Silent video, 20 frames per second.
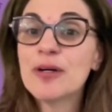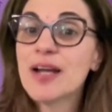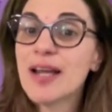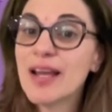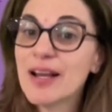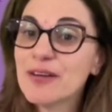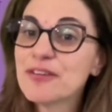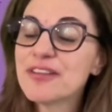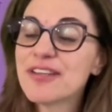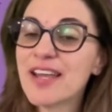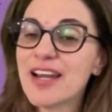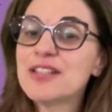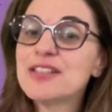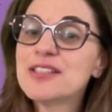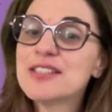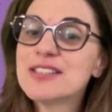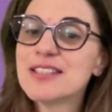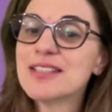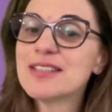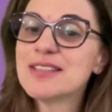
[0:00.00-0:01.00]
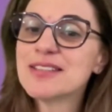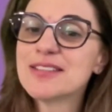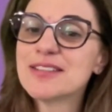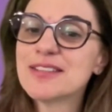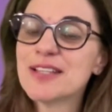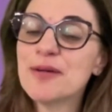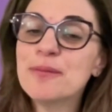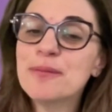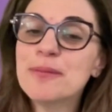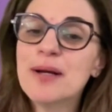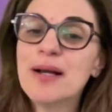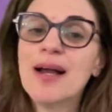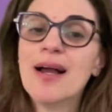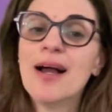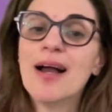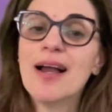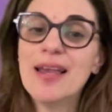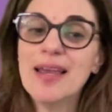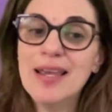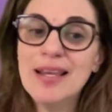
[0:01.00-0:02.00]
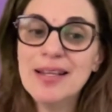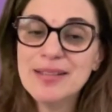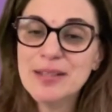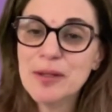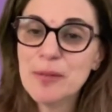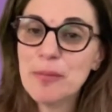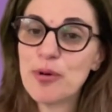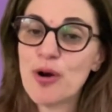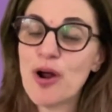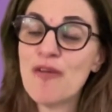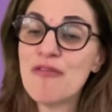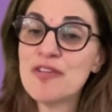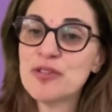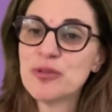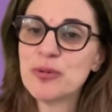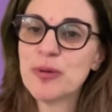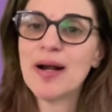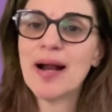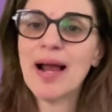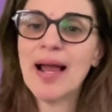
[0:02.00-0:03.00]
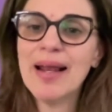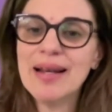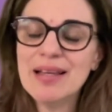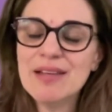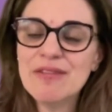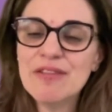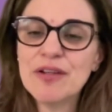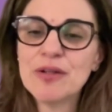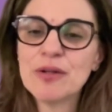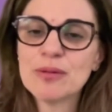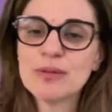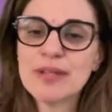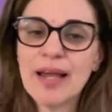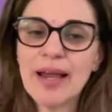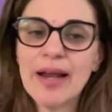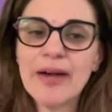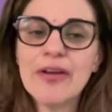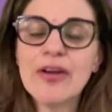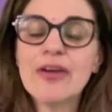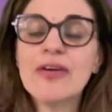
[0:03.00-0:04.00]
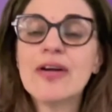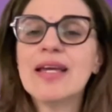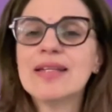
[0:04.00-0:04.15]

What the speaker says: healthcare system in the province where I live in Ontario,